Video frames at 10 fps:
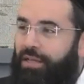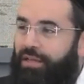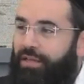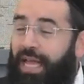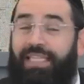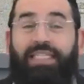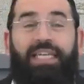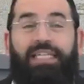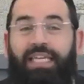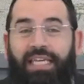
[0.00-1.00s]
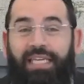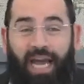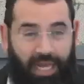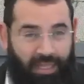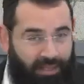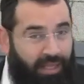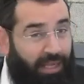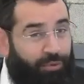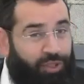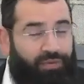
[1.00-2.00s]
That's ketikna,
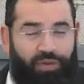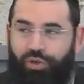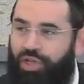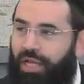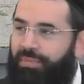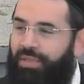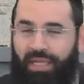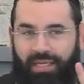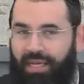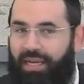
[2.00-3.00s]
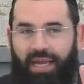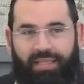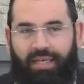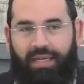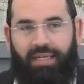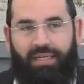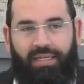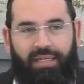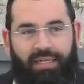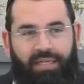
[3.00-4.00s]
language of Yerushalmi, not
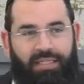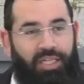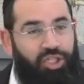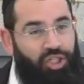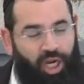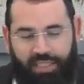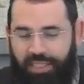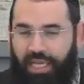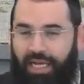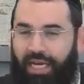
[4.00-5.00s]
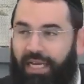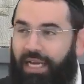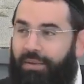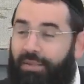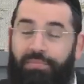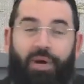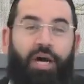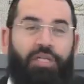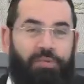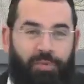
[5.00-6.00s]
keilchata. It's not just like halacha, but it's
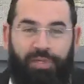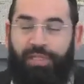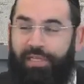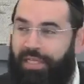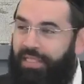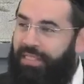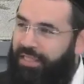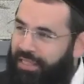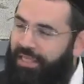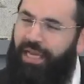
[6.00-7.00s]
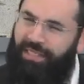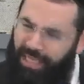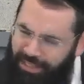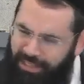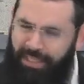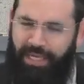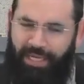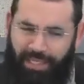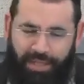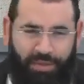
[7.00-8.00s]
much more than that. It's ketikna, it's as
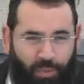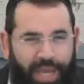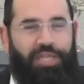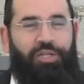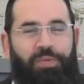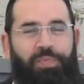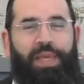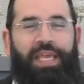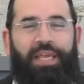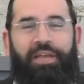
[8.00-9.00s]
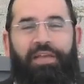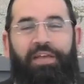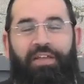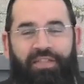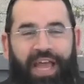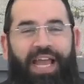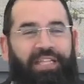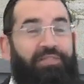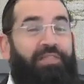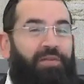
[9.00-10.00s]
the way it should be. That,
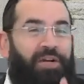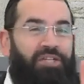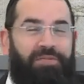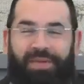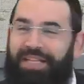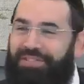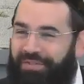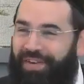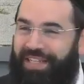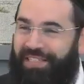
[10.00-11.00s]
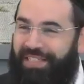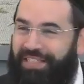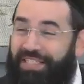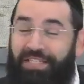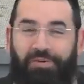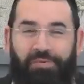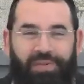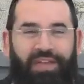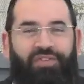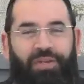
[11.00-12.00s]
even one Shabbat suffices. The
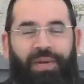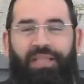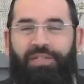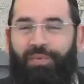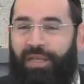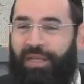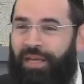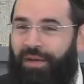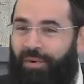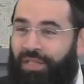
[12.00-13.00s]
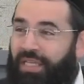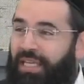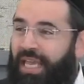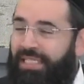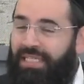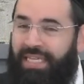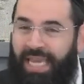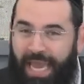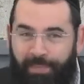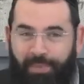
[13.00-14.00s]
zchut of Shabbat is what has
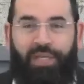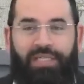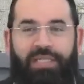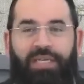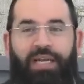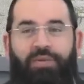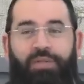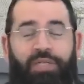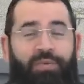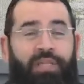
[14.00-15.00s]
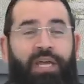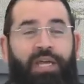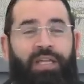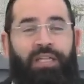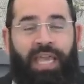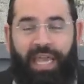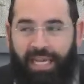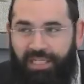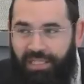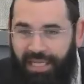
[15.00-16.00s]
kept us in Galut, is what
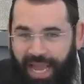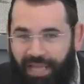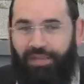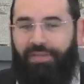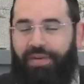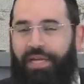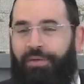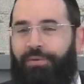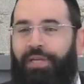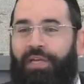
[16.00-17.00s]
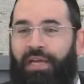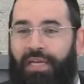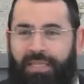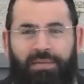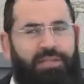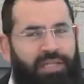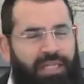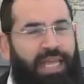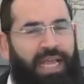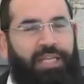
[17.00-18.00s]
takes us out of Galut. And something to
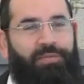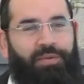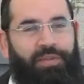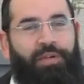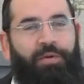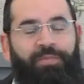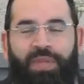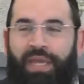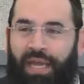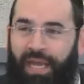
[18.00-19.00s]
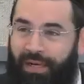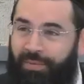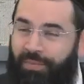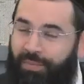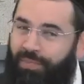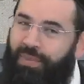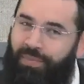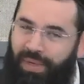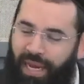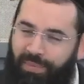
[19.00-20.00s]
connect with, you know. And
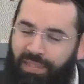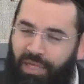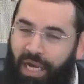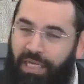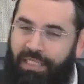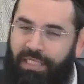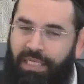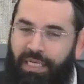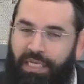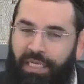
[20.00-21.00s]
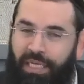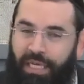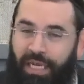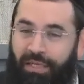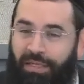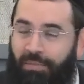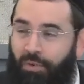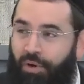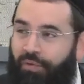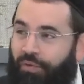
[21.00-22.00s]
perhaps us, and the
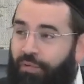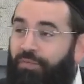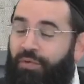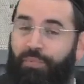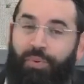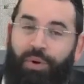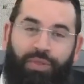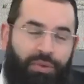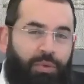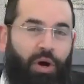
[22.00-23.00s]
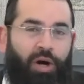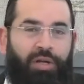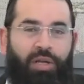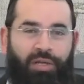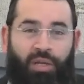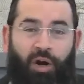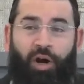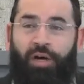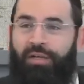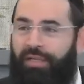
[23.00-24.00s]
more frum from birth you are, the
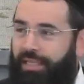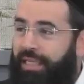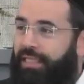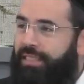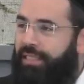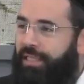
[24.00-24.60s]
harder it is.